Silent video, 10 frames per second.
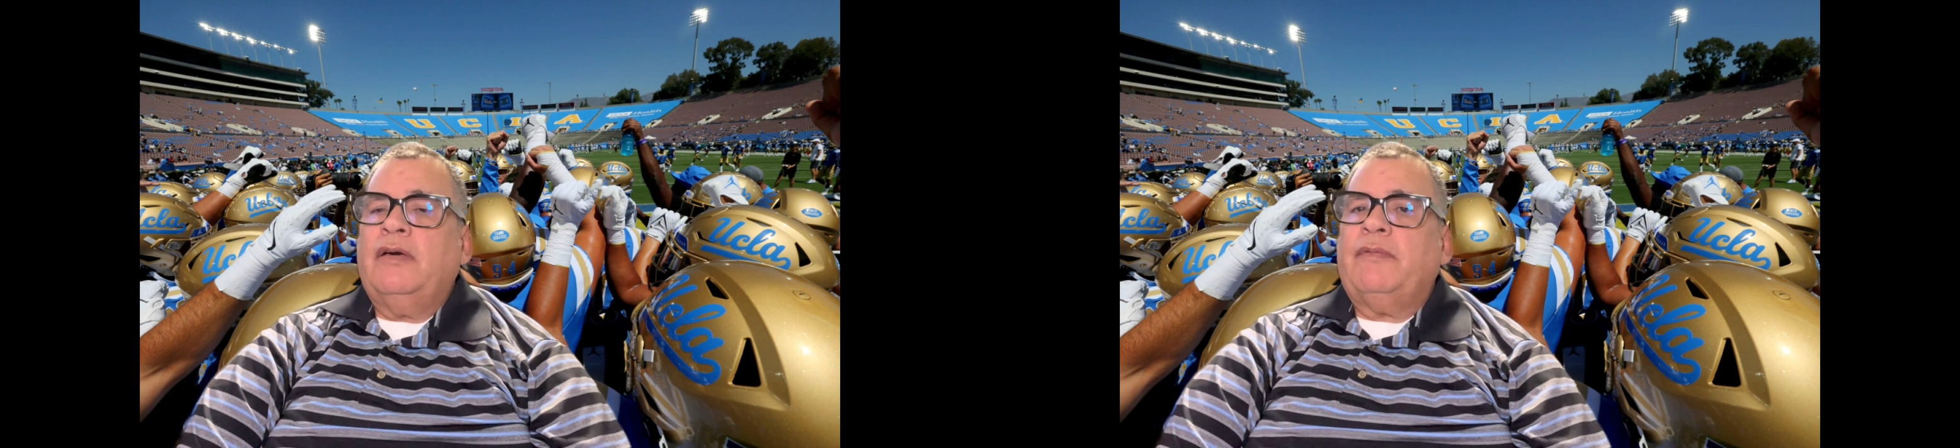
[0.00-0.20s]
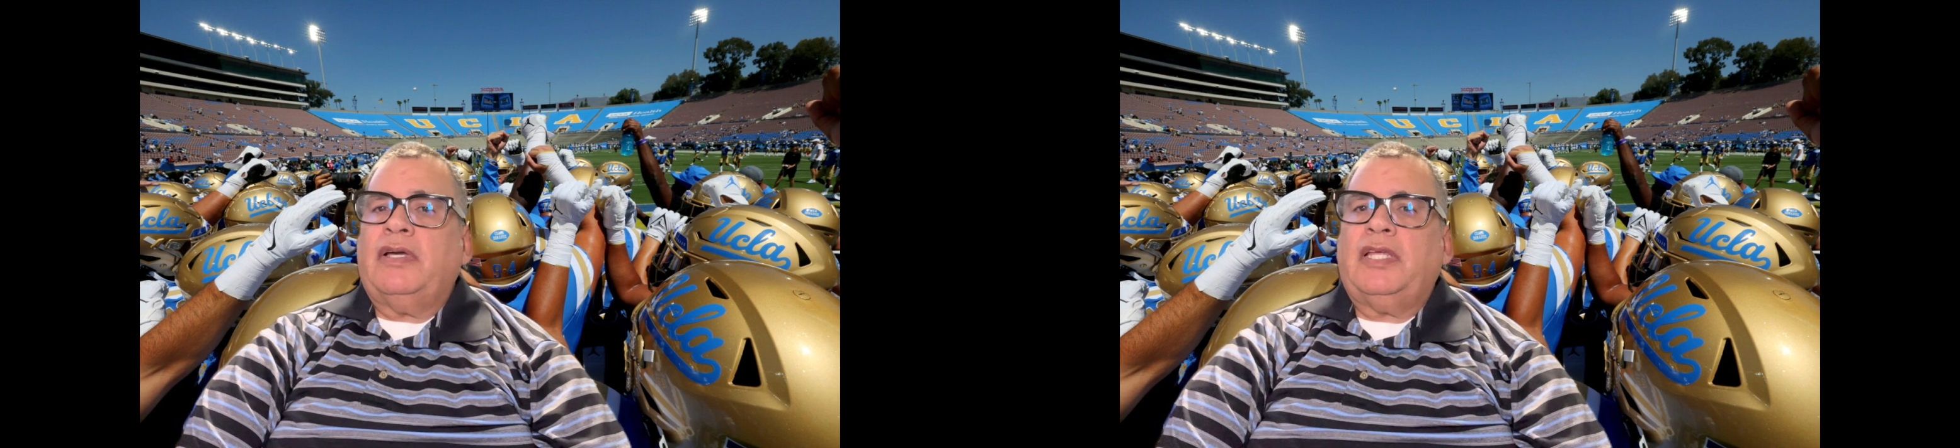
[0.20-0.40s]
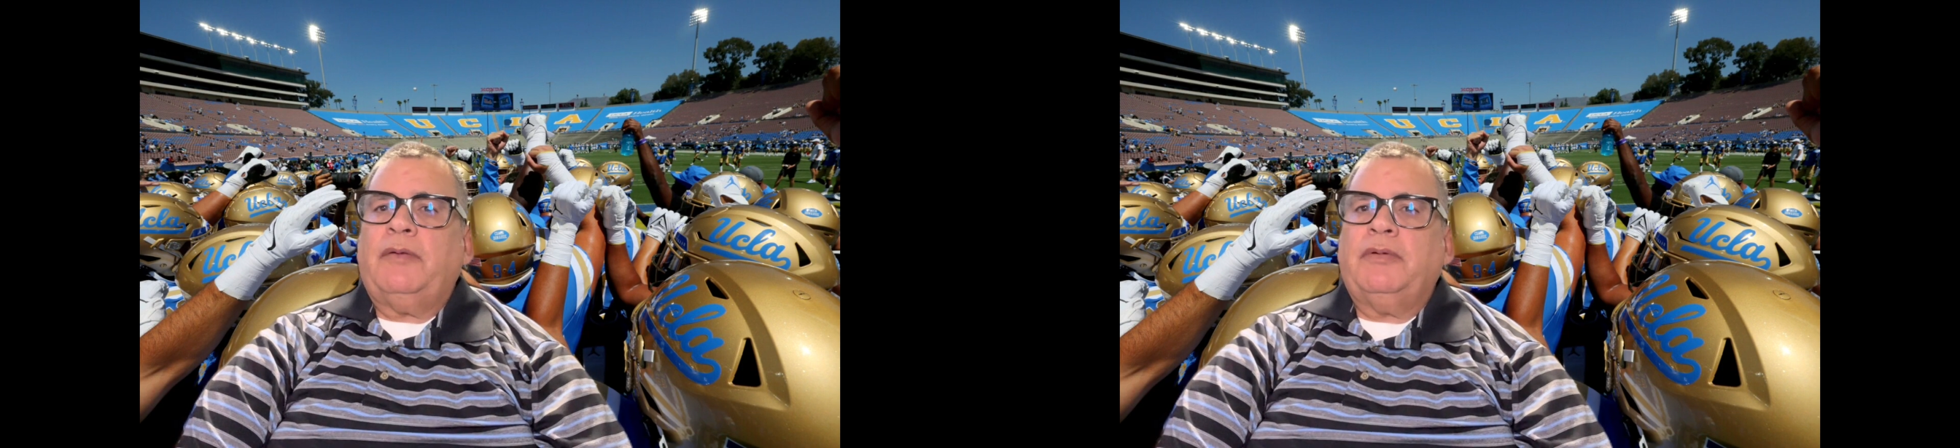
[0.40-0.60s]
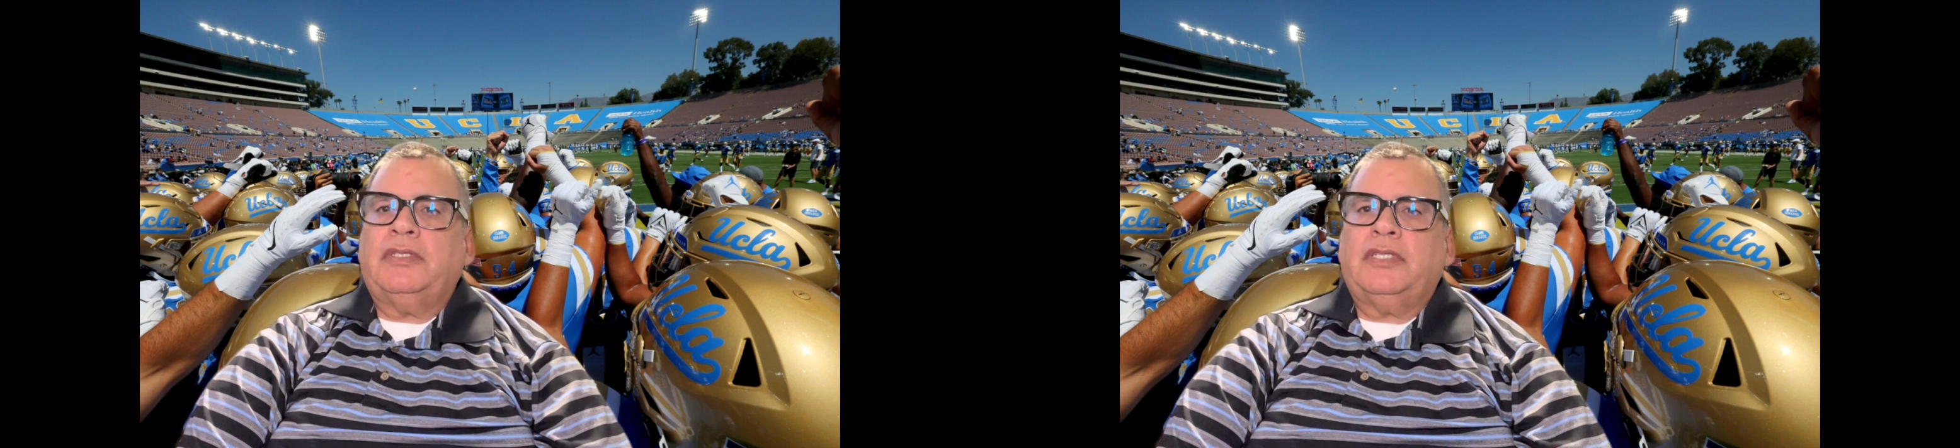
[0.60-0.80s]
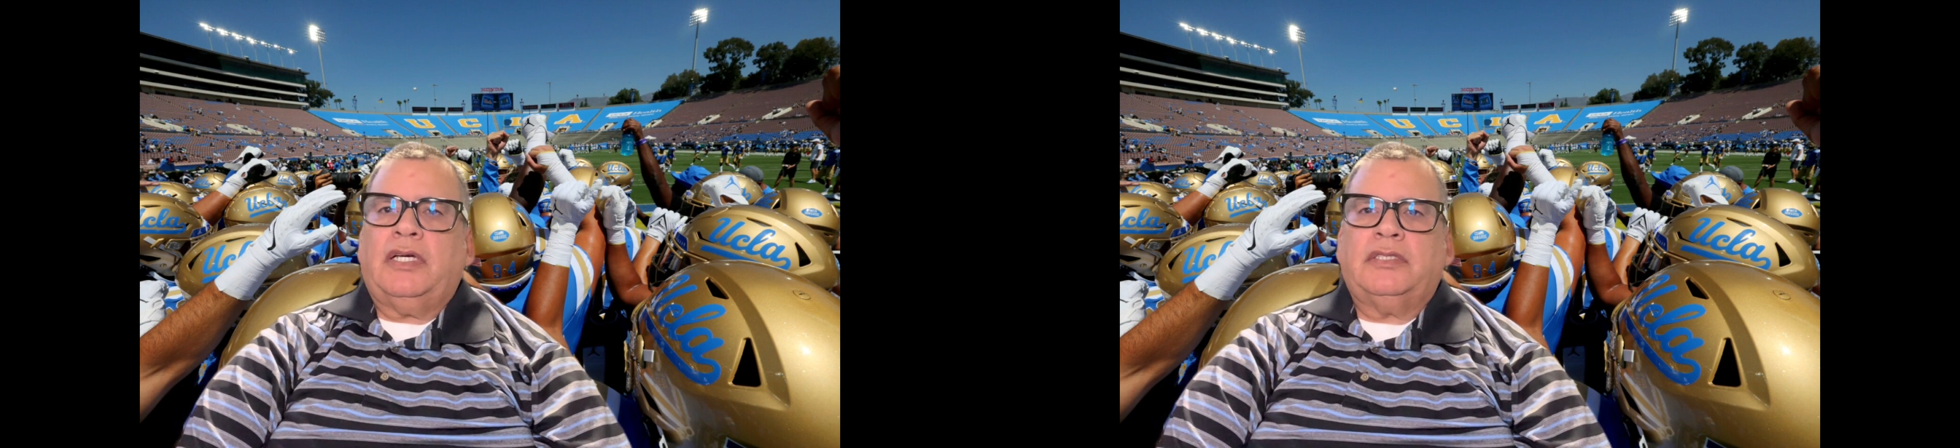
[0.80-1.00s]
My name
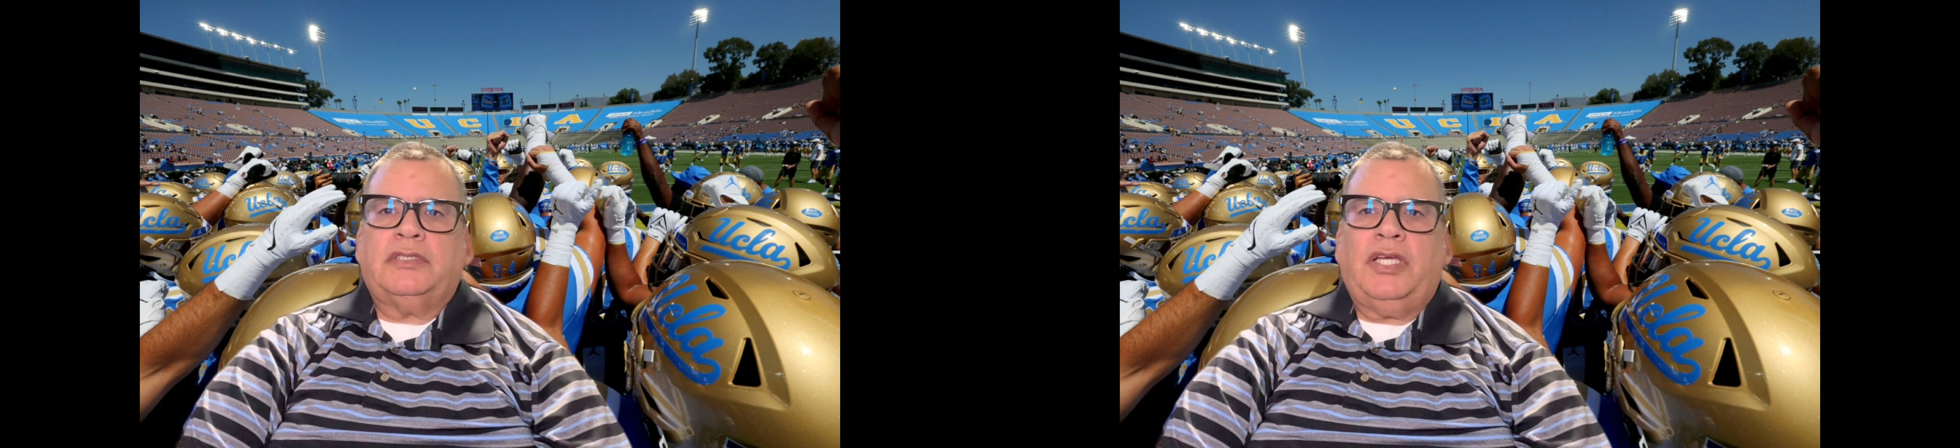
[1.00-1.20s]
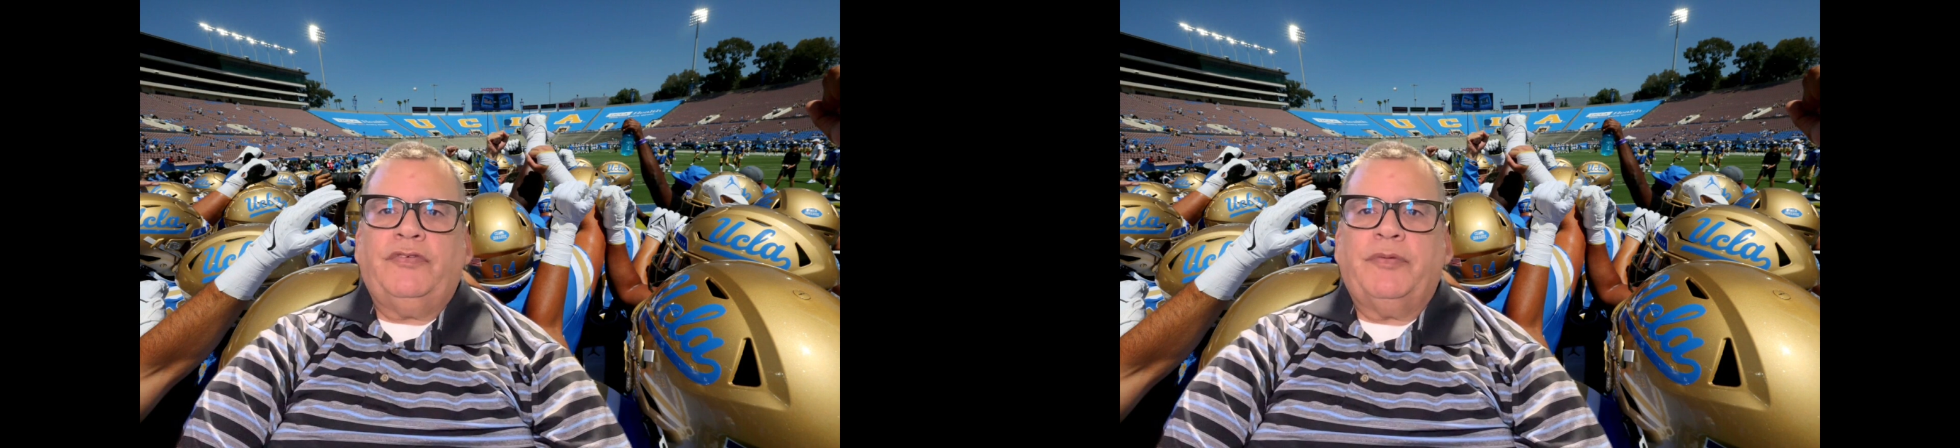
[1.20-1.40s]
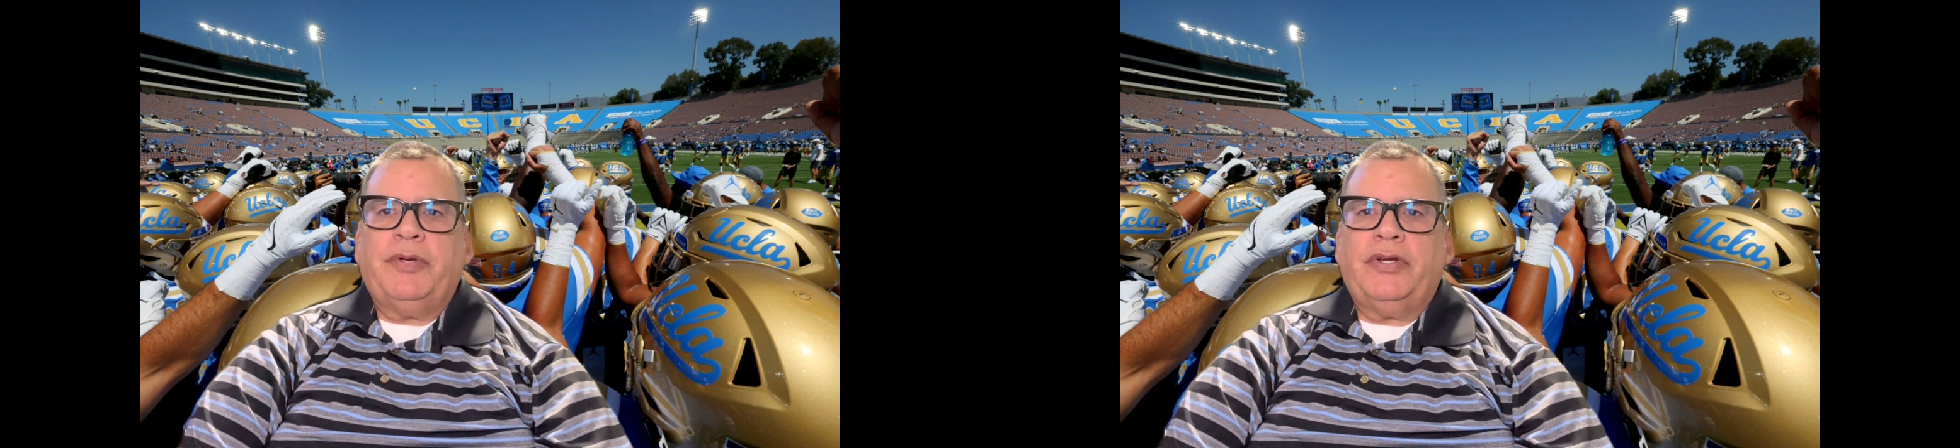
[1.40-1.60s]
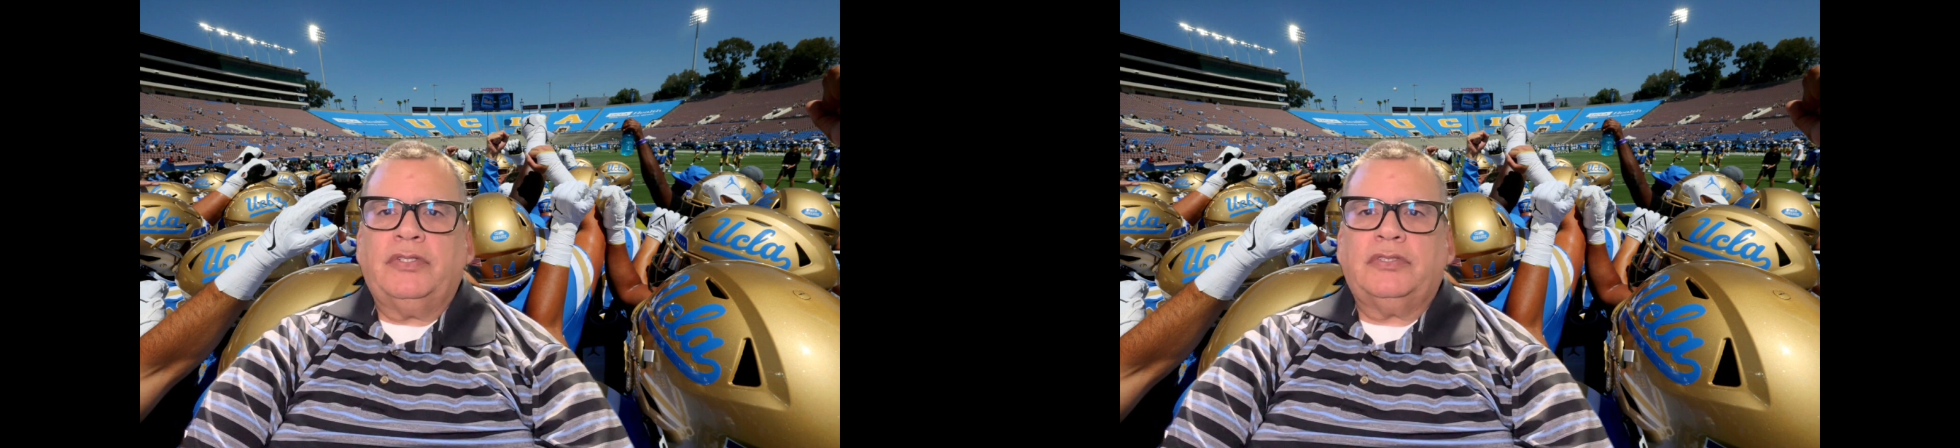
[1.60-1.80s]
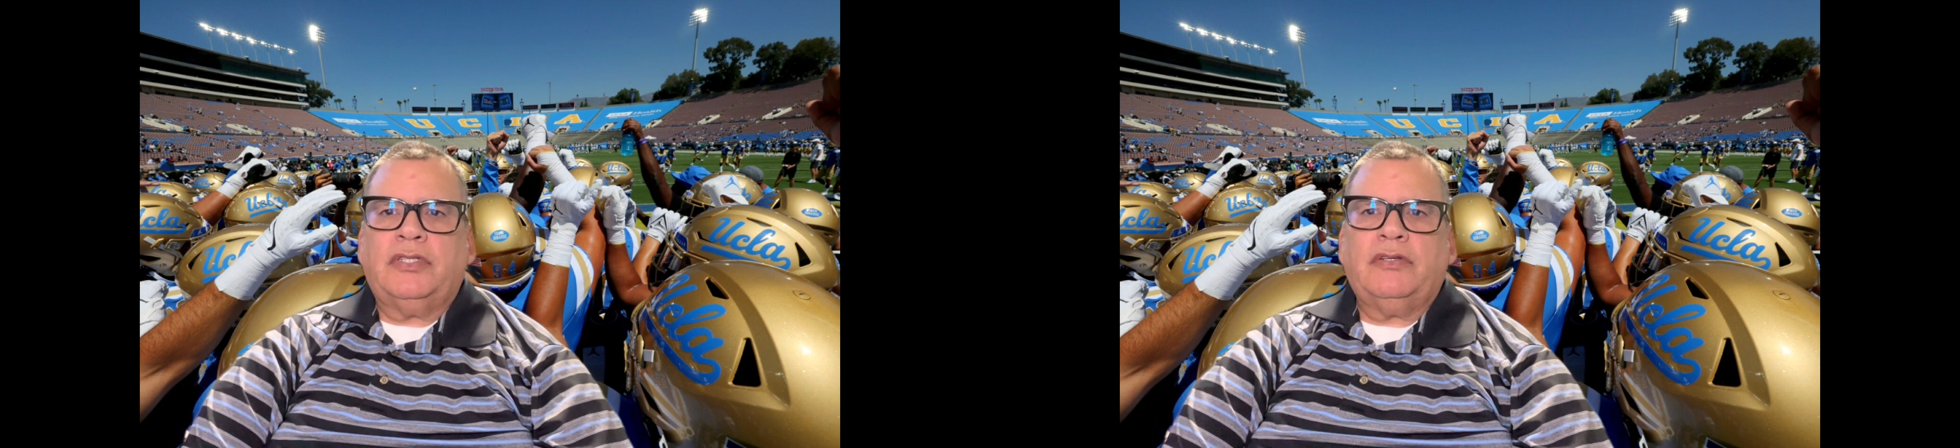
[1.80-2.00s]
is Steve
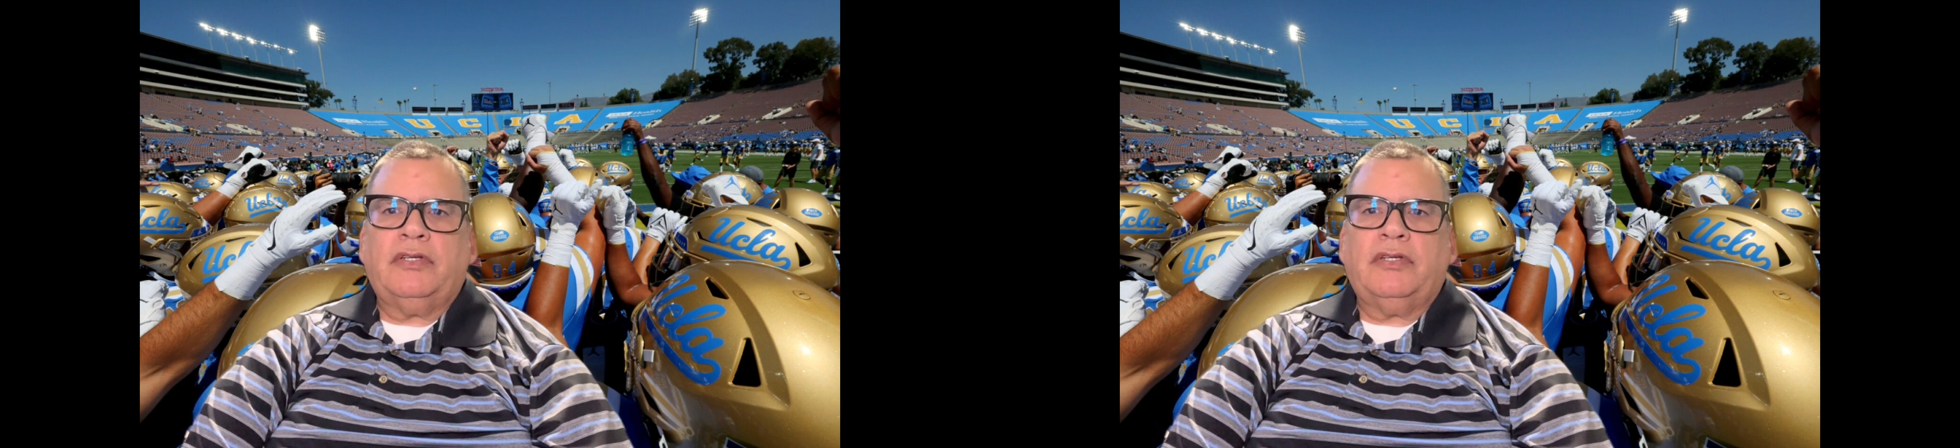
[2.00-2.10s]
Ramirez.